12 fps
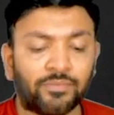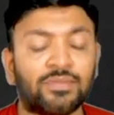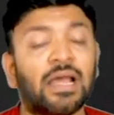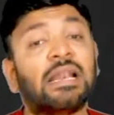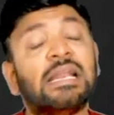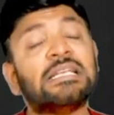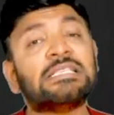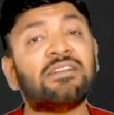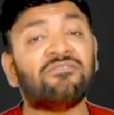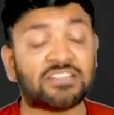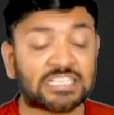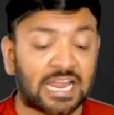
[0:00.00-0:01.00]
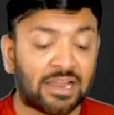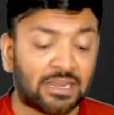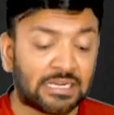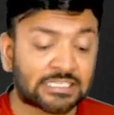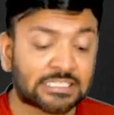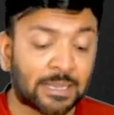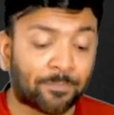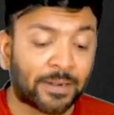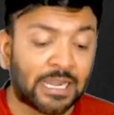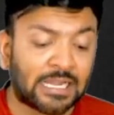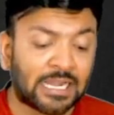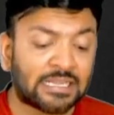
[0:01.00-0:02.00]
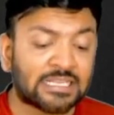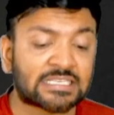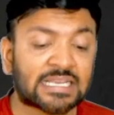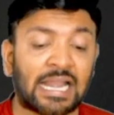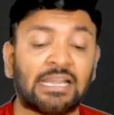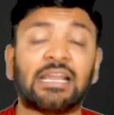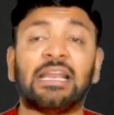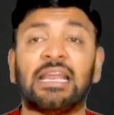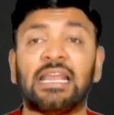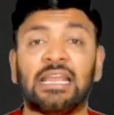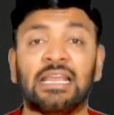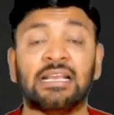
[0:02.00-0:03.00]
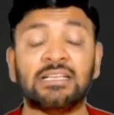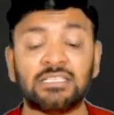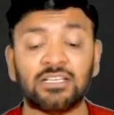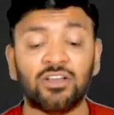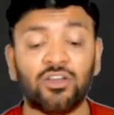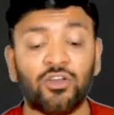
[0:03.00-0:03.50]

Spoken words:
The reason which I separated this category is